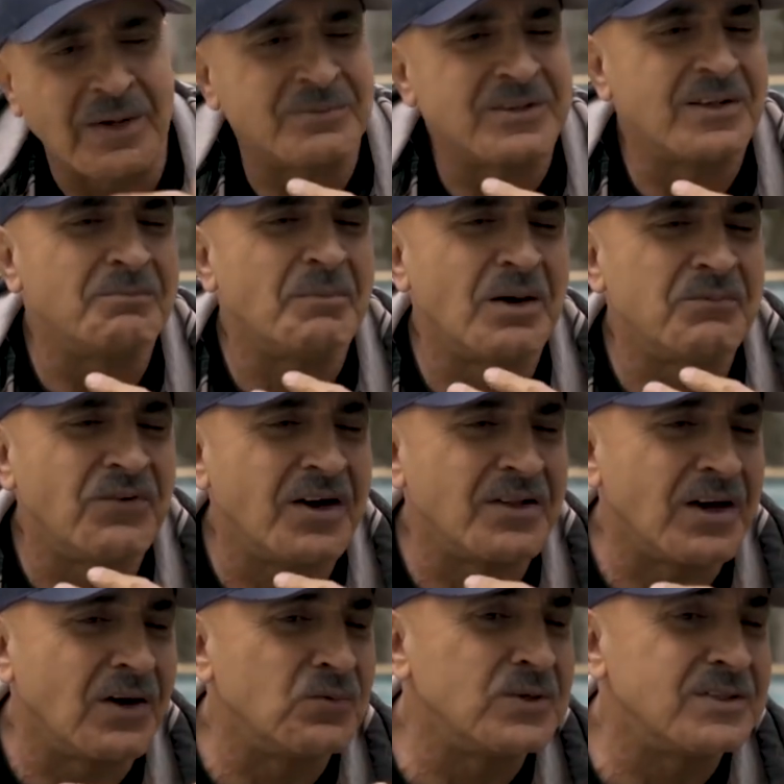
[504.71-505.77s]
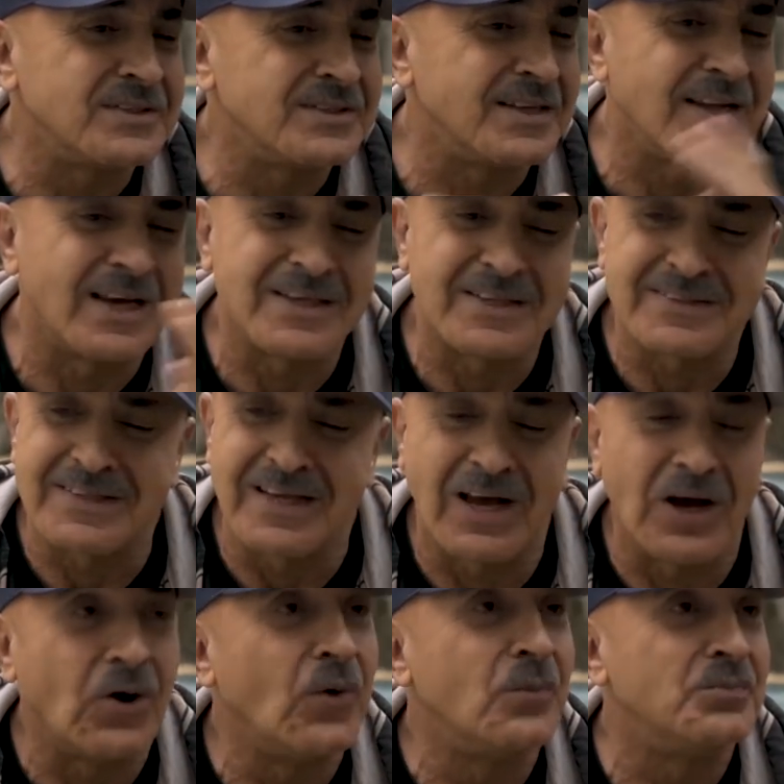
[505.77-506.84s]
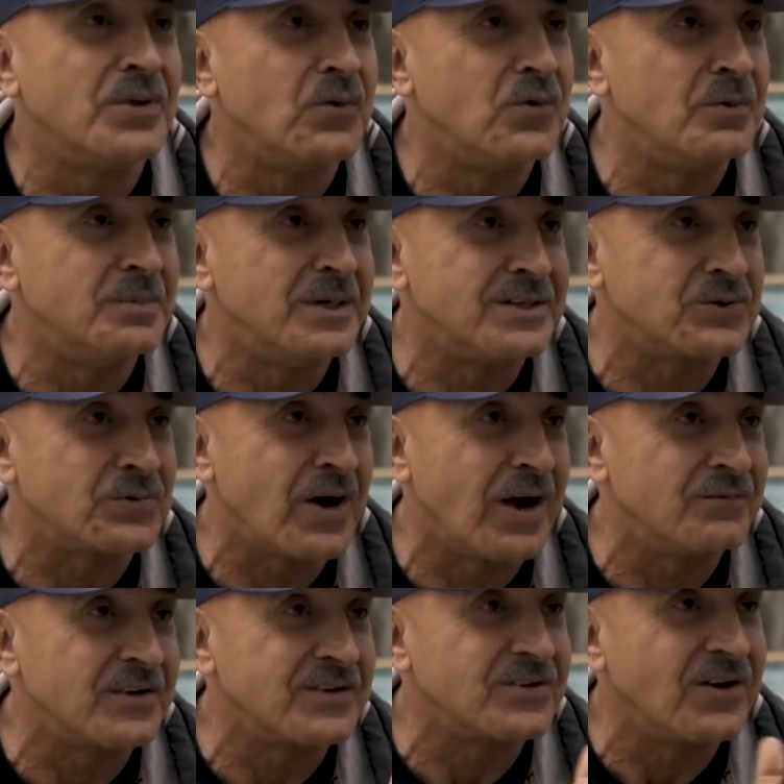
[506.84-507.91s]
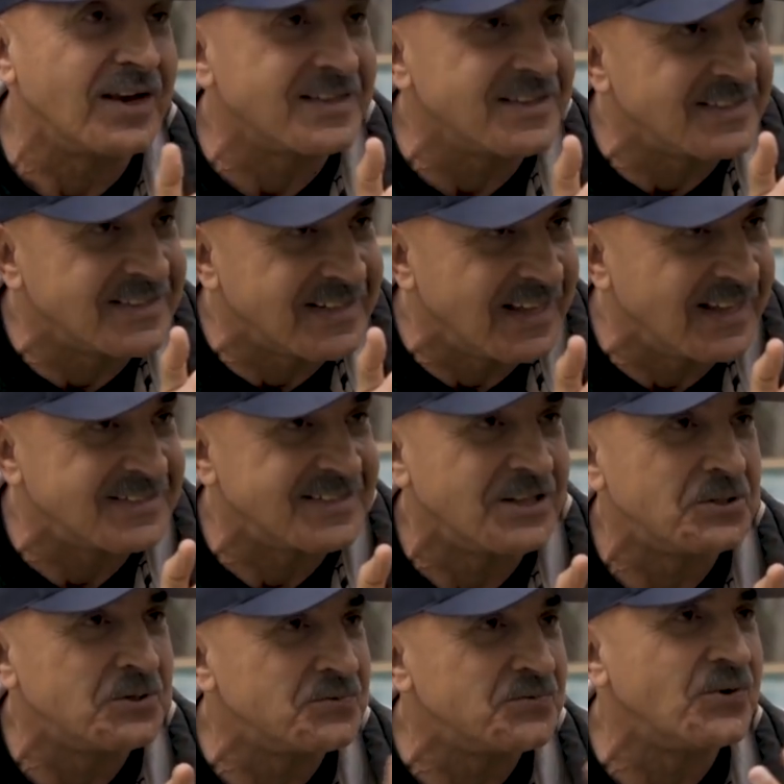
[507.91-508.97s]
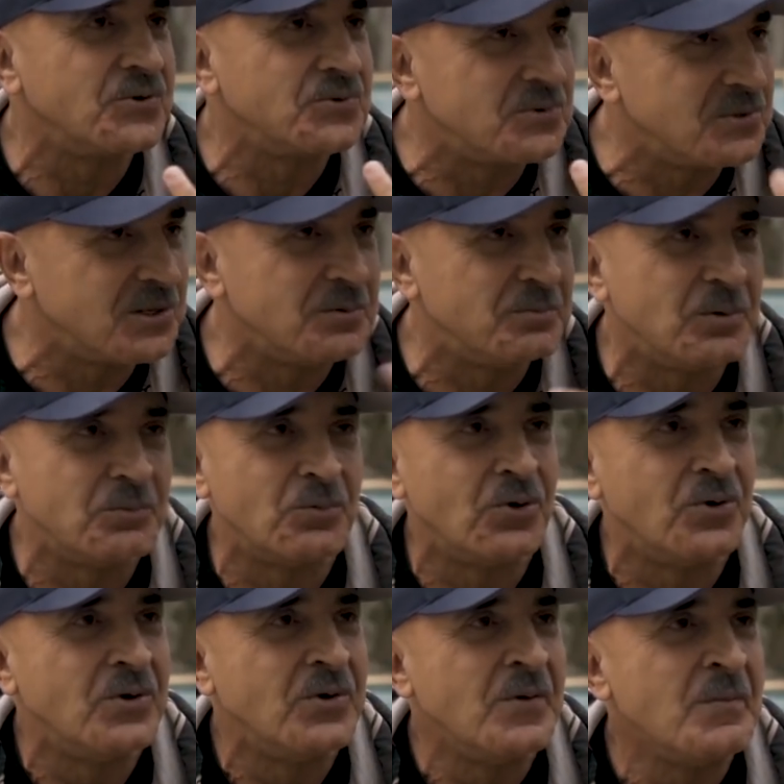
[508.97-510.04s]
and I've said to my father, I hope there would be a traffic so I could glance at the photo a little bit more.